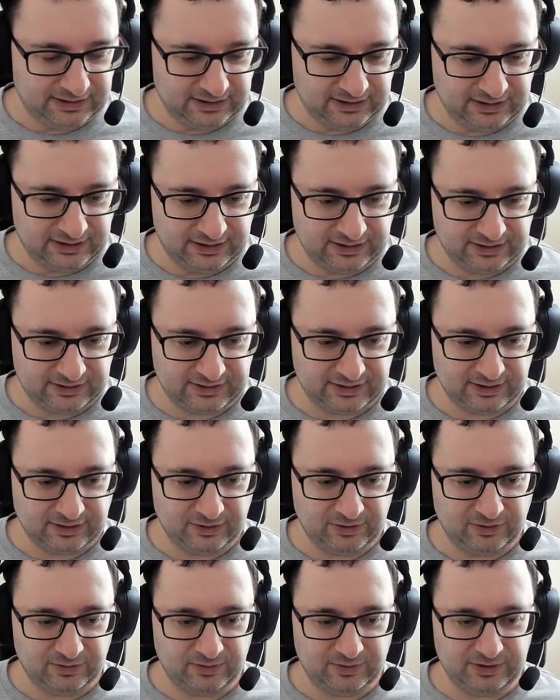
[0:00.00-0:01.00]

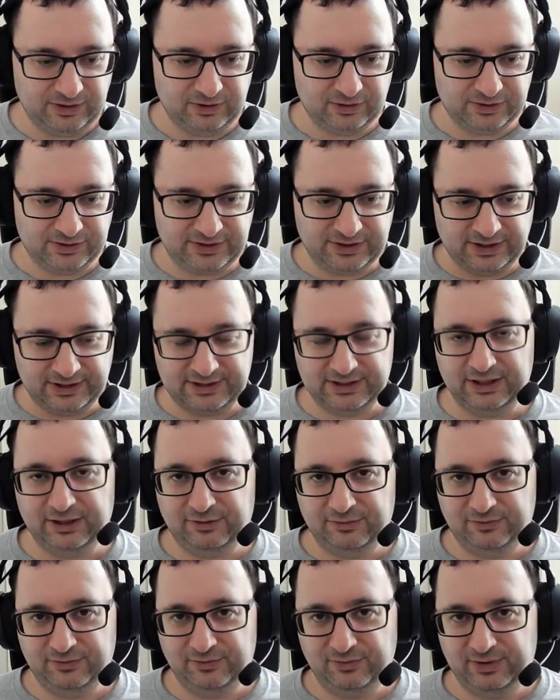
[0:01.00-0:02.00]
So you're starting
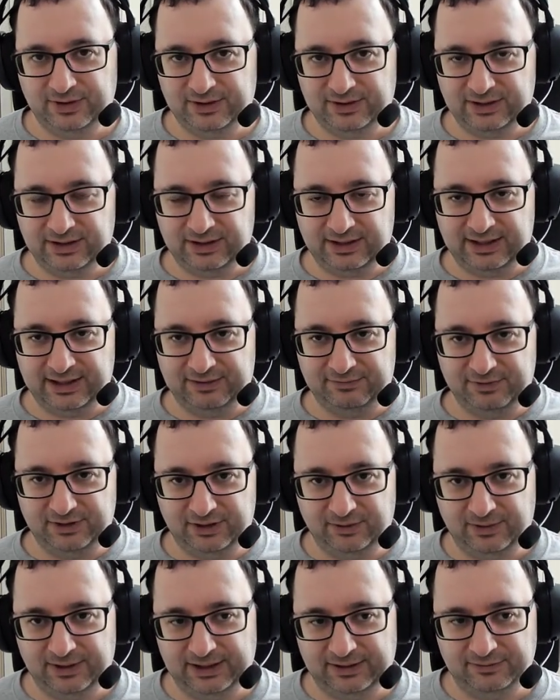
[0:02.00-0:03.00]
off with a kind of a
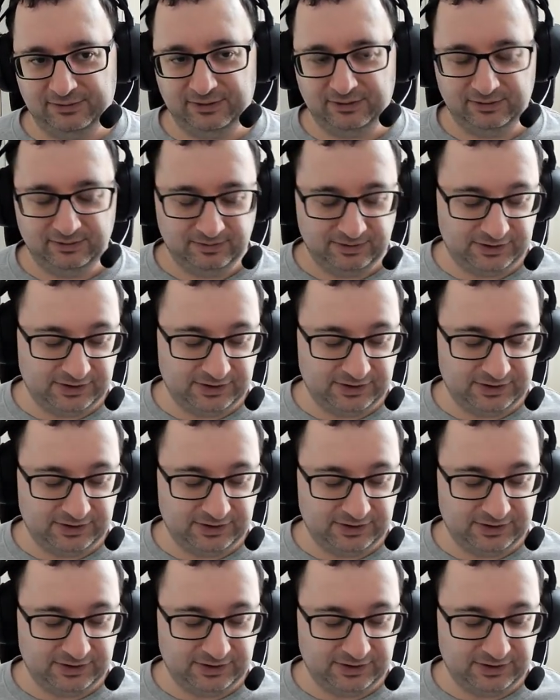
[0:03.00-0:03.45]
lower level, which is